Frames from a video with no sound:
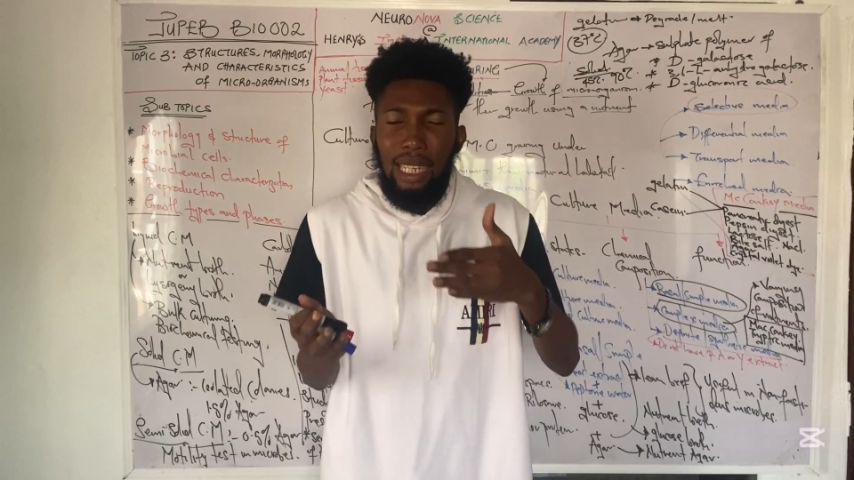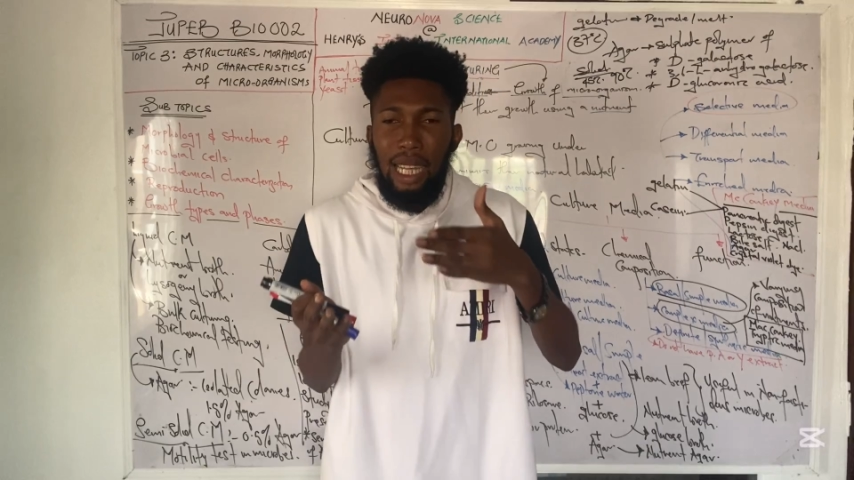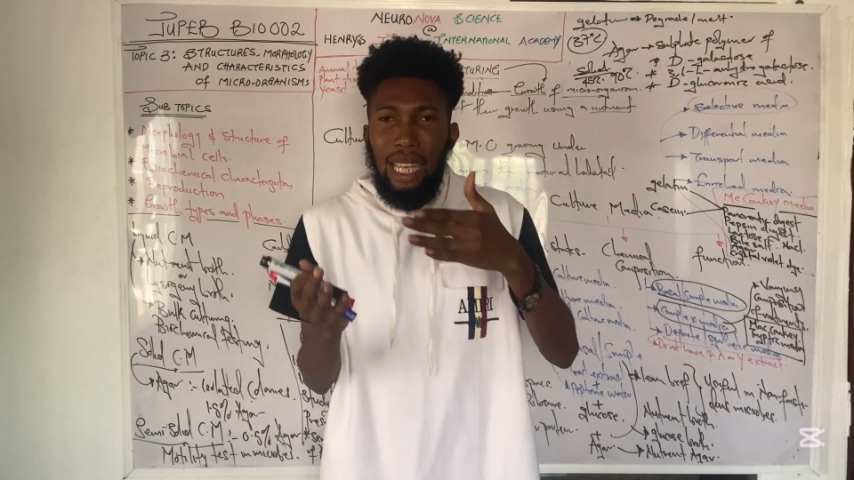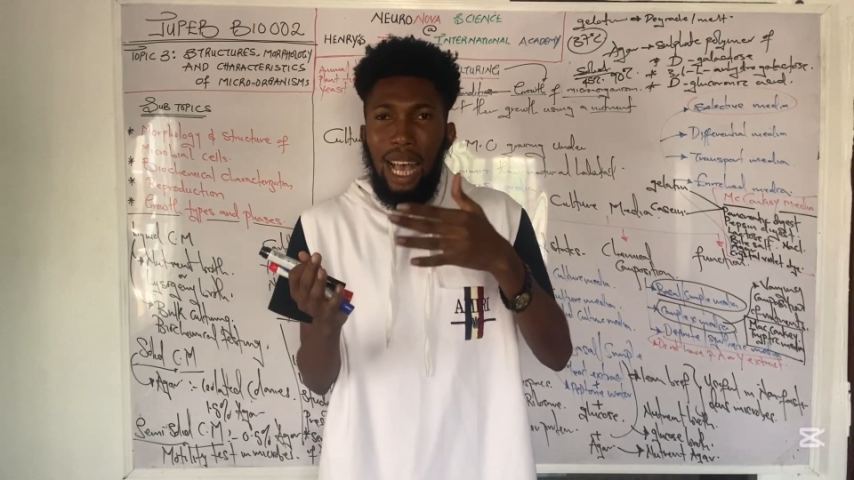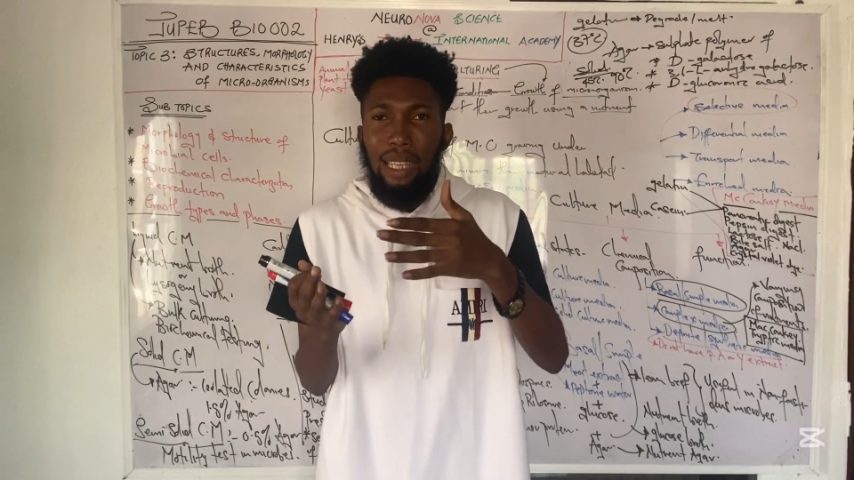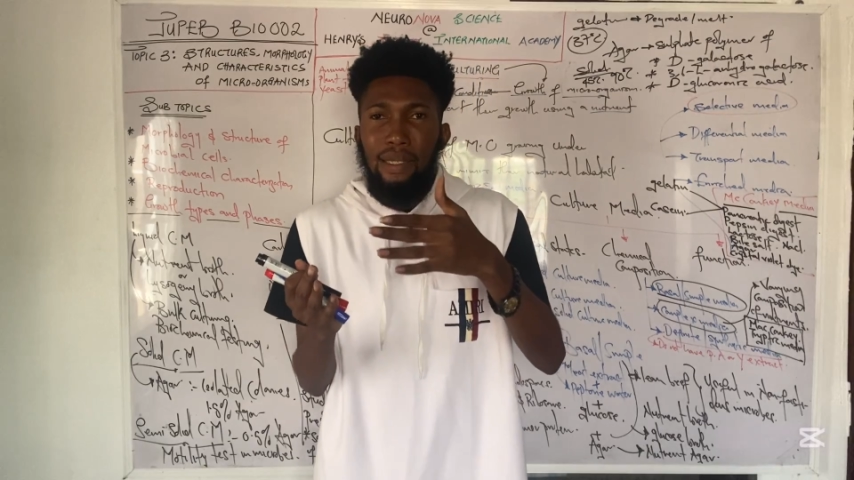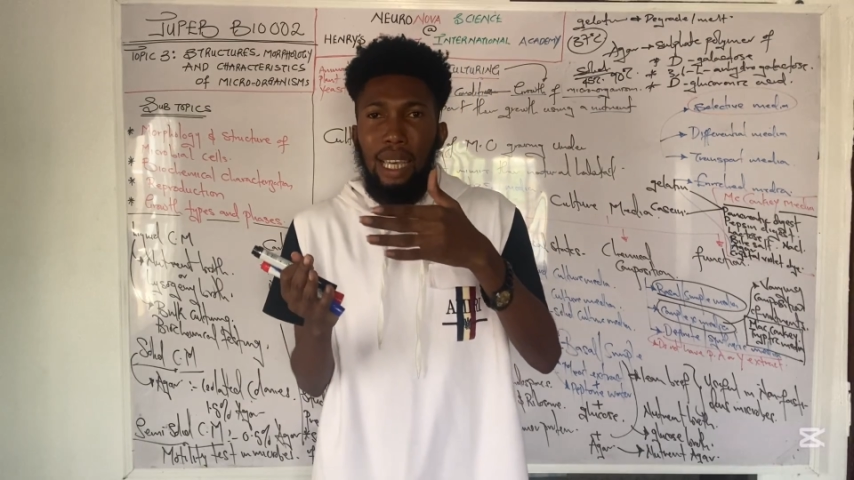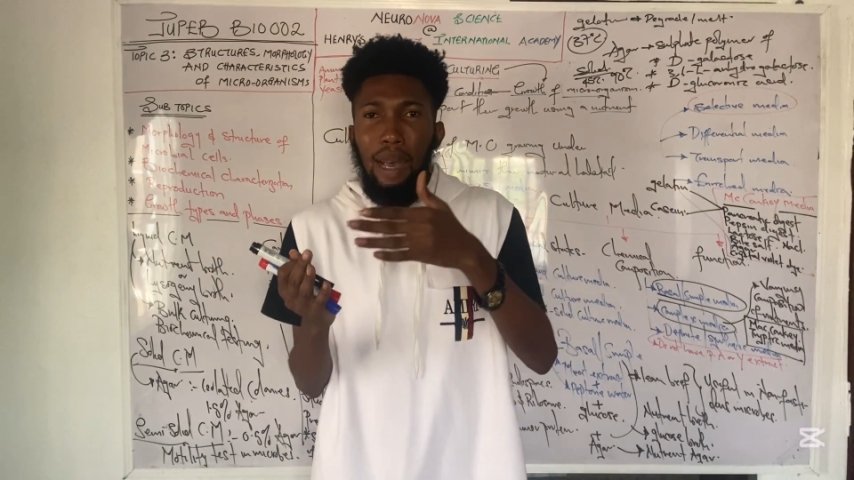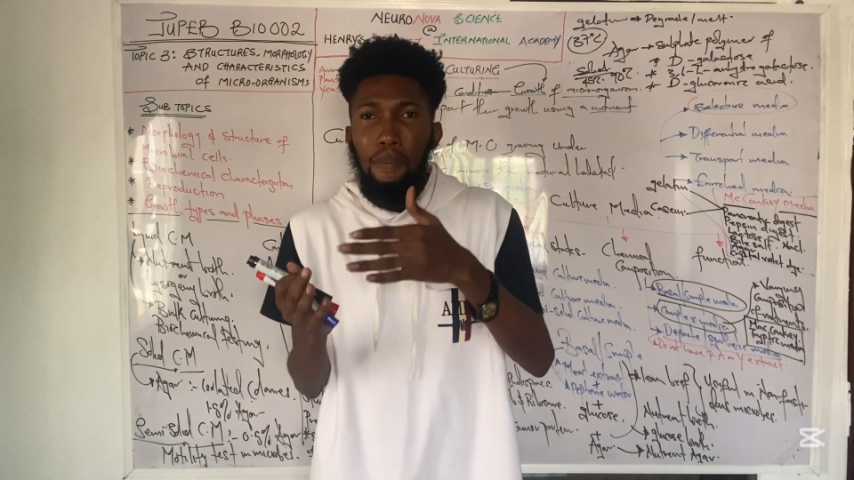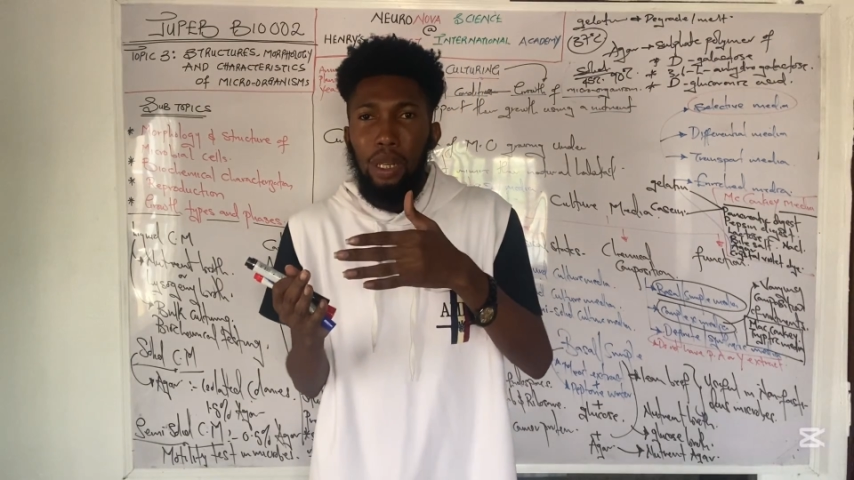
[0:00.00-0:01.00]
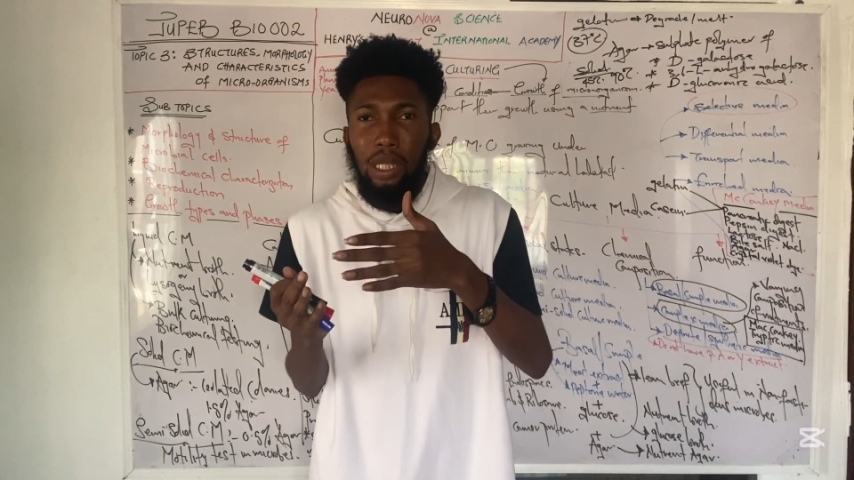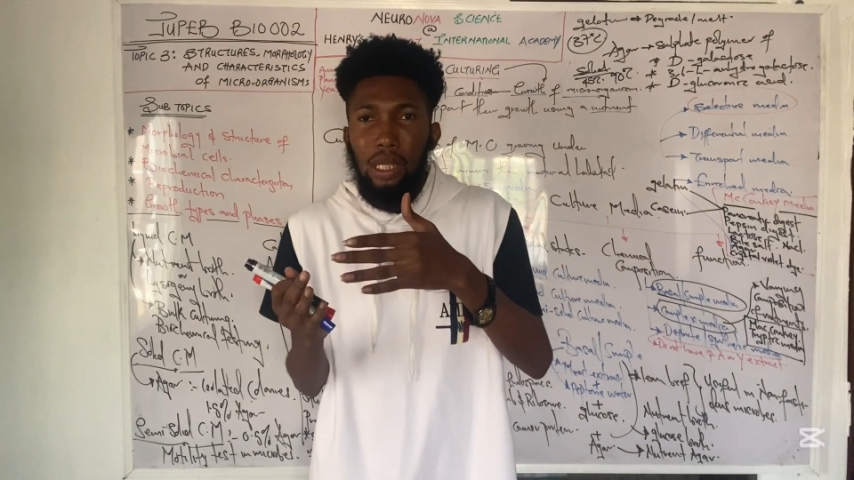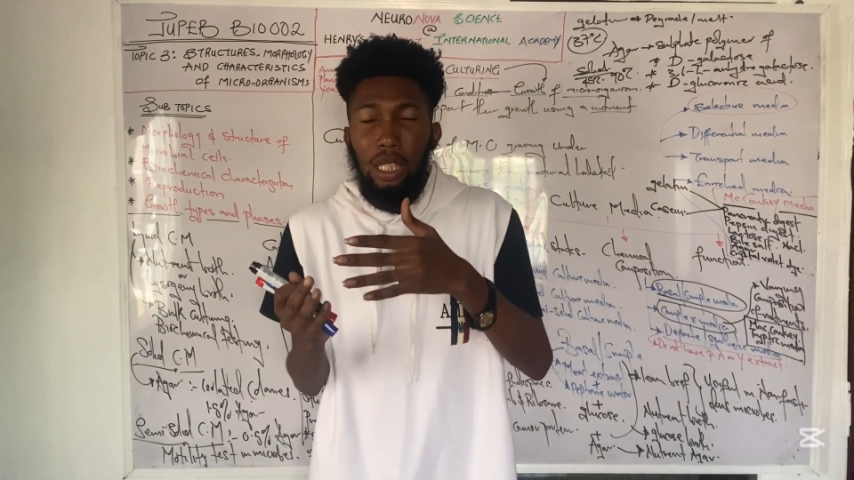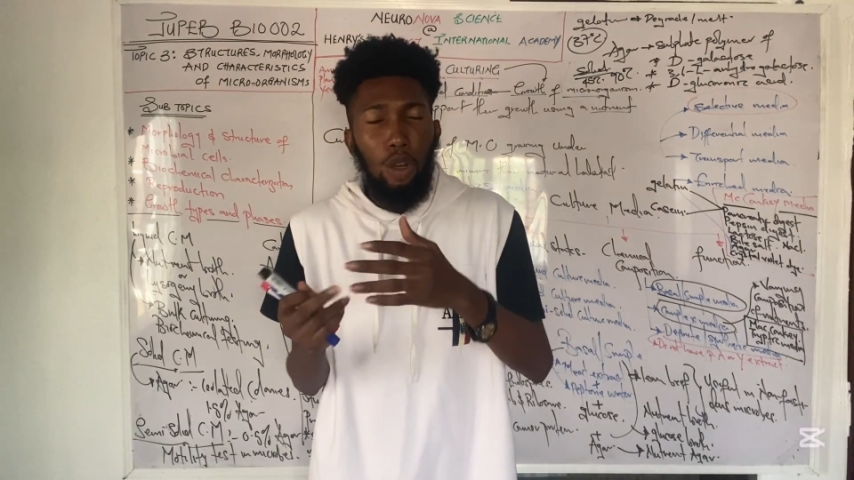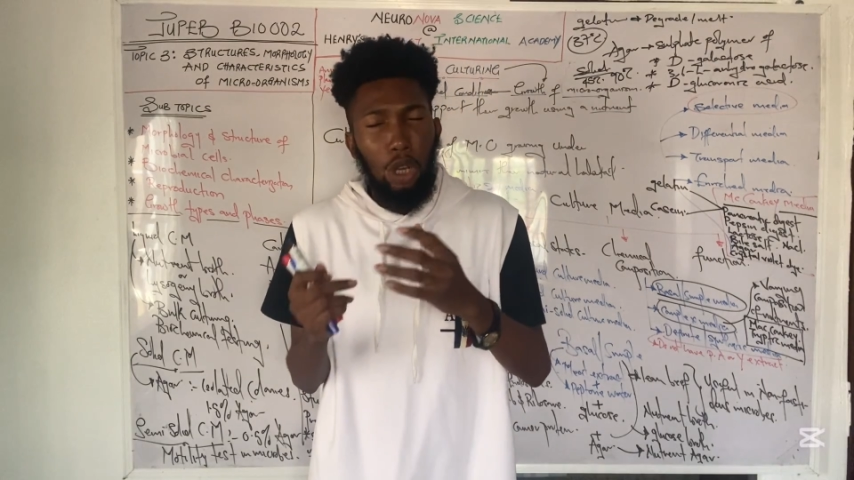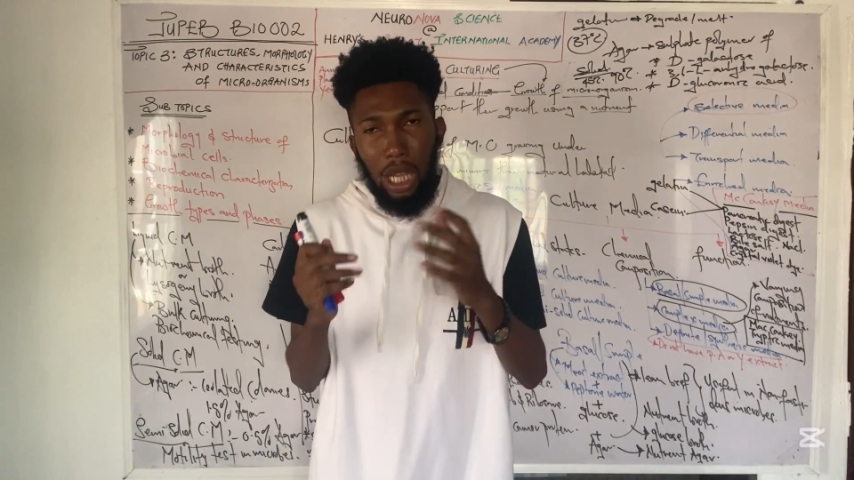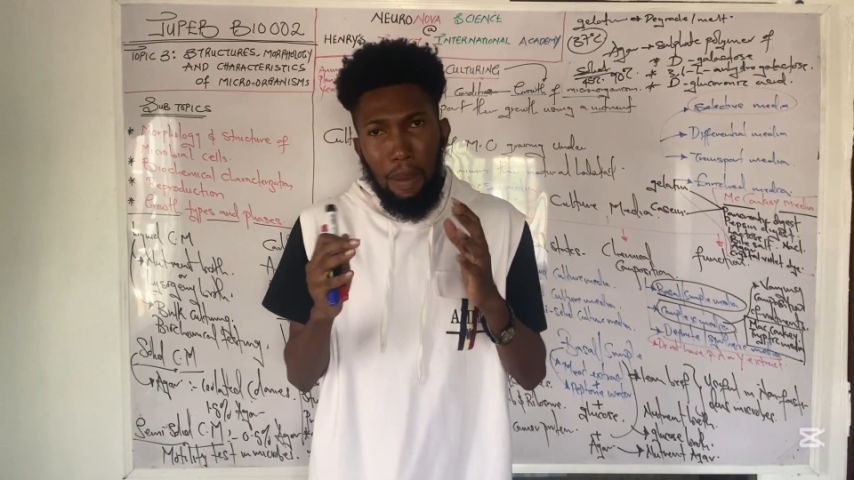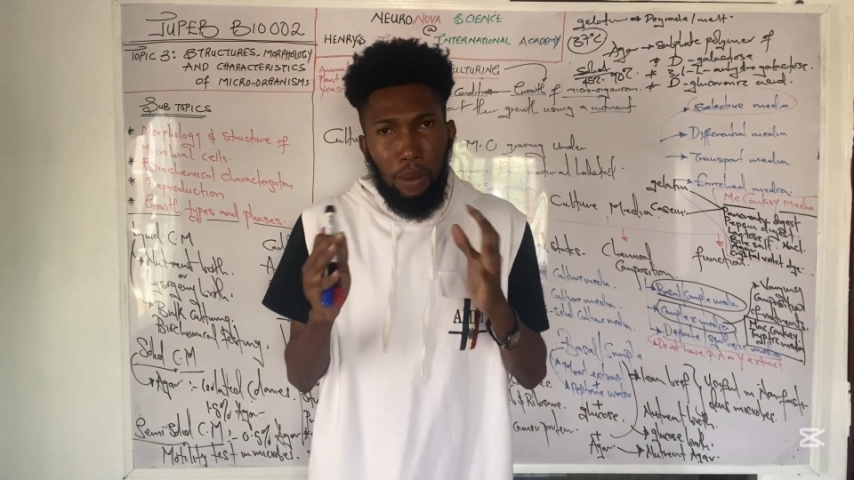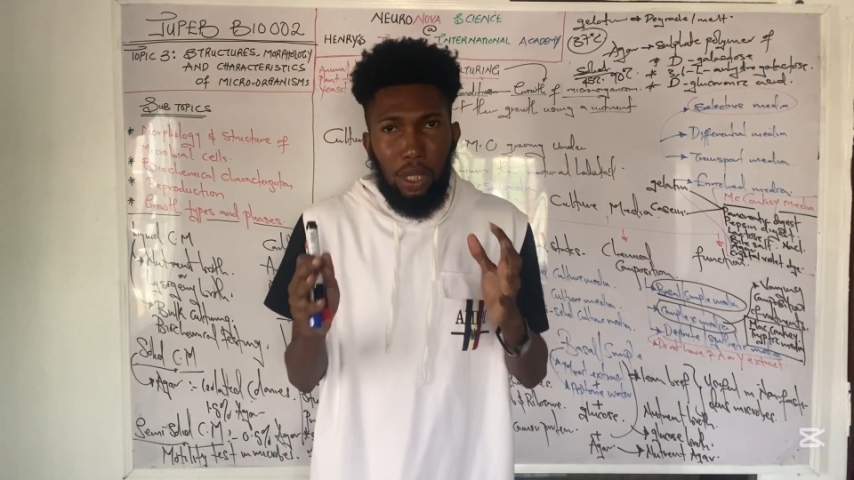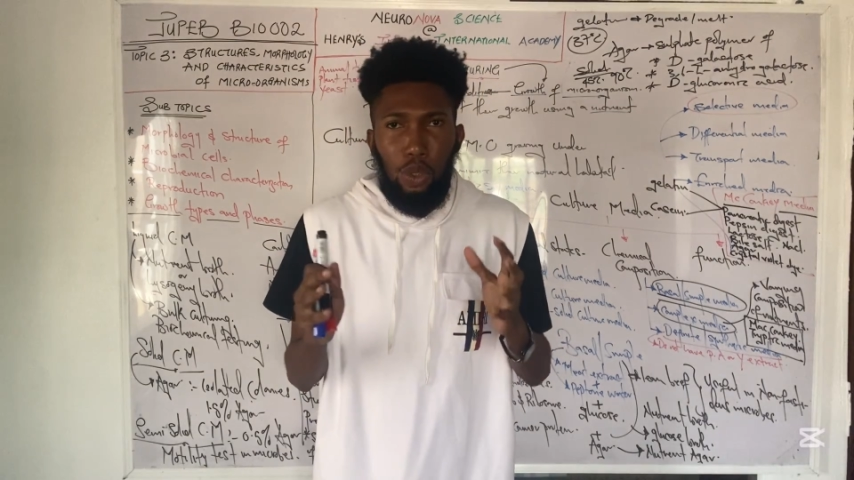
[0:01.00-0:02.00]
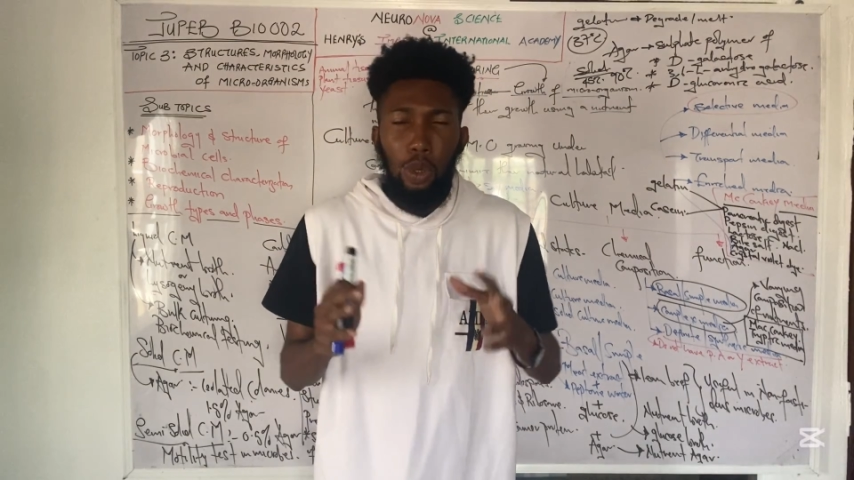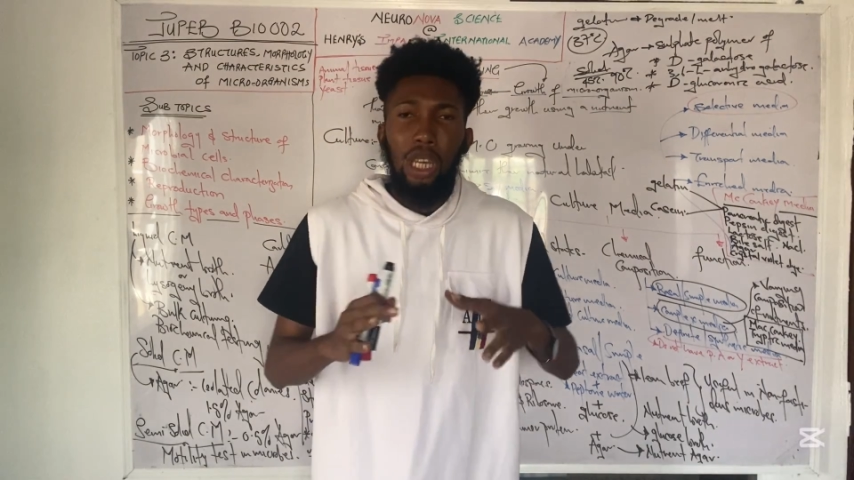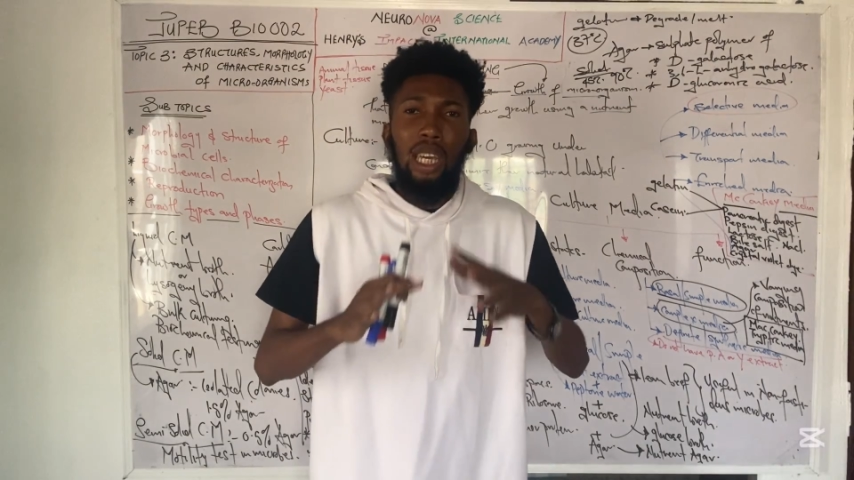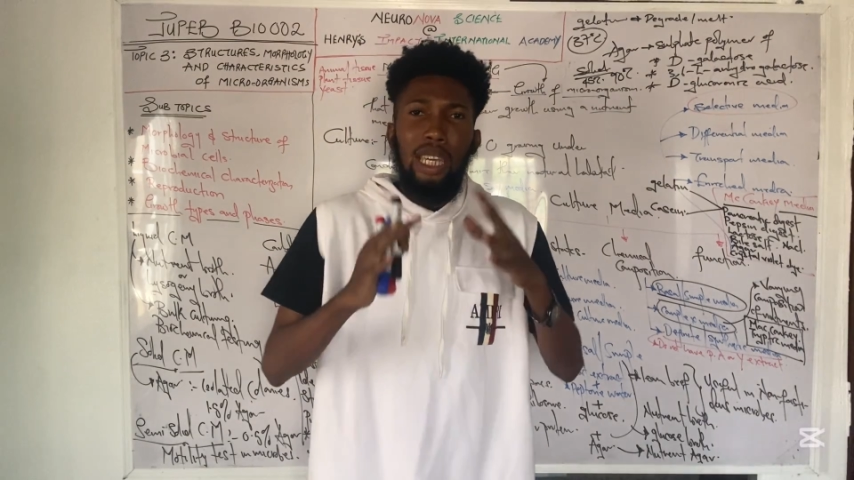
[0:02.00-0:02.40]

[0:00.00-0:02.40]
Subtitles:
that has the ability, okay, let me put it this way.